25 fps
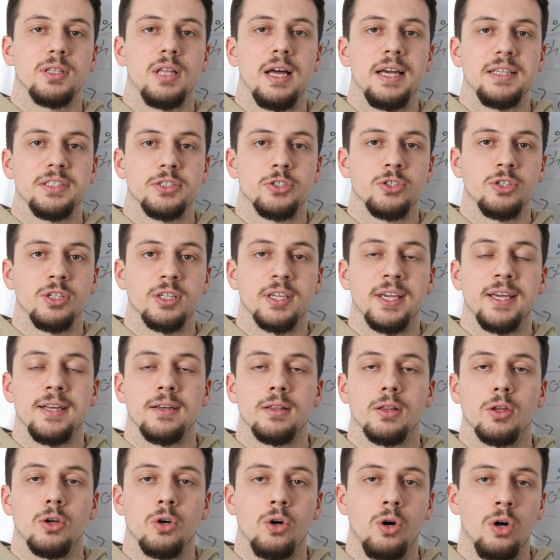clients you're going to get
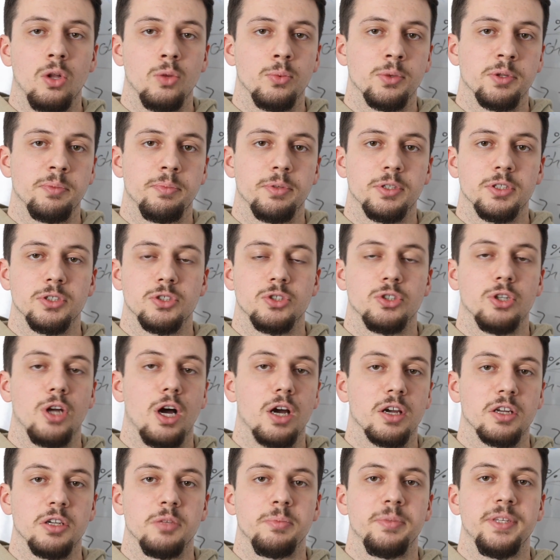in call with, because you're
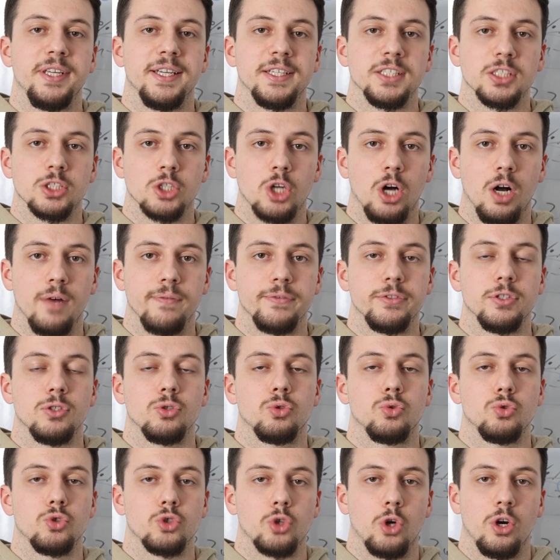not going to be as
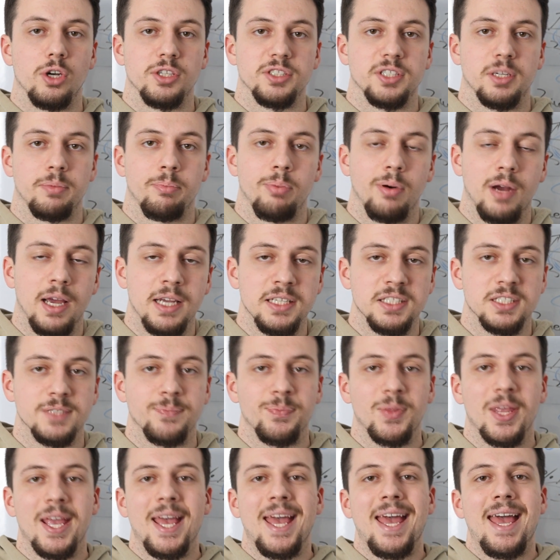confident to charge that price.
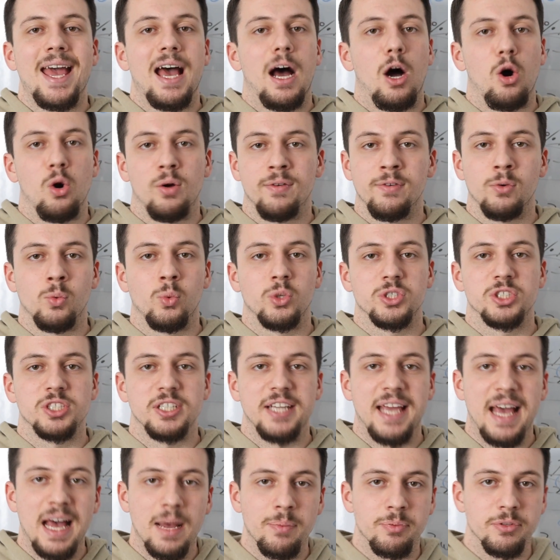However, what's
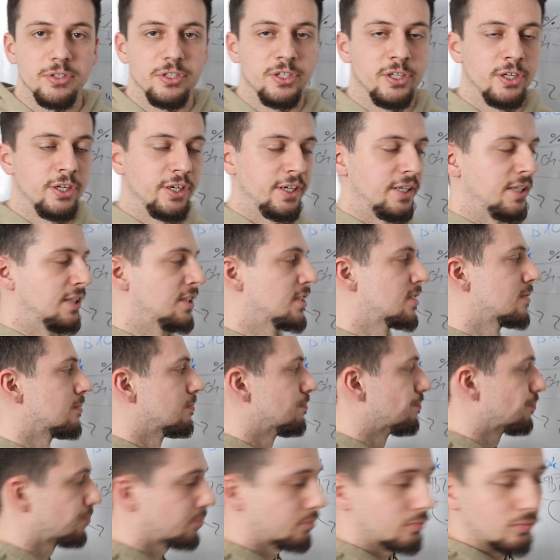going to happen here is
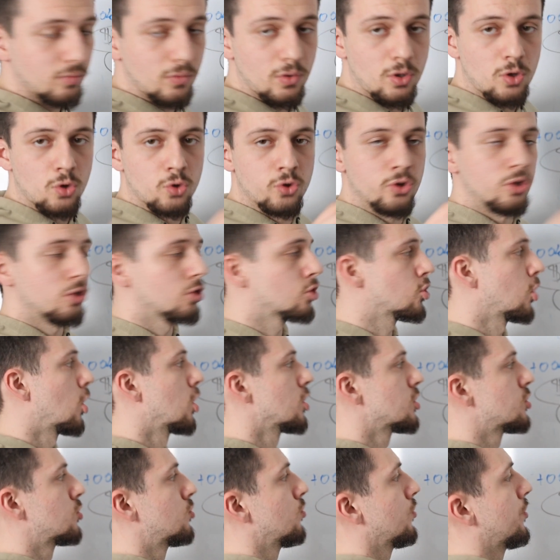I'm going to
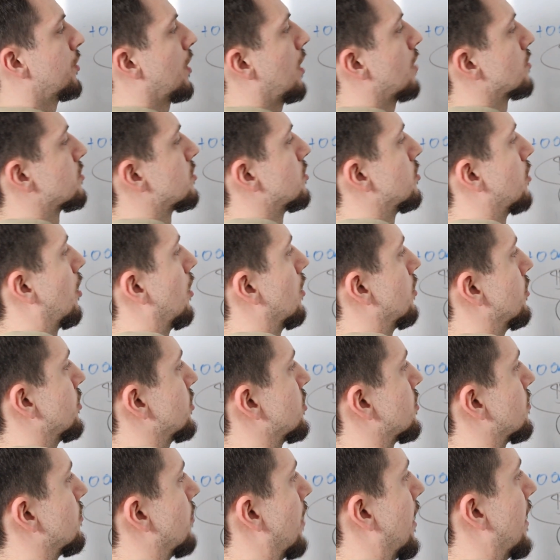charge
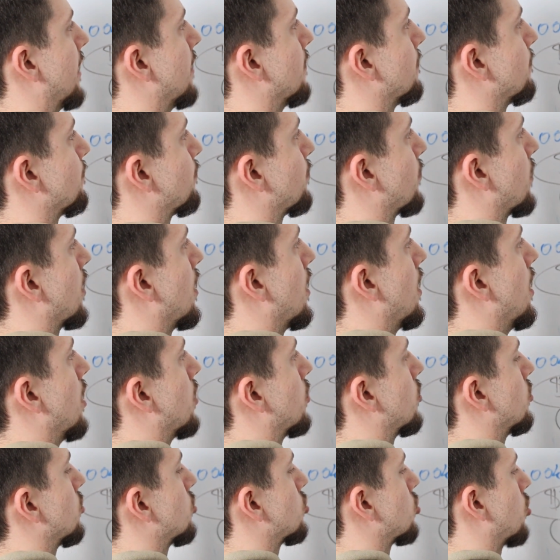$2,000, right?
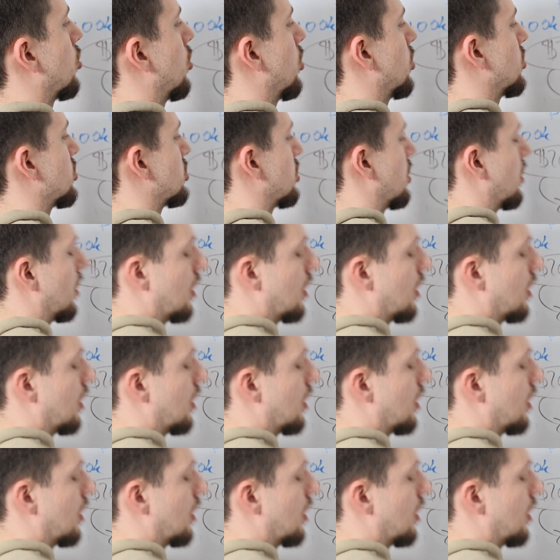You're going to charge,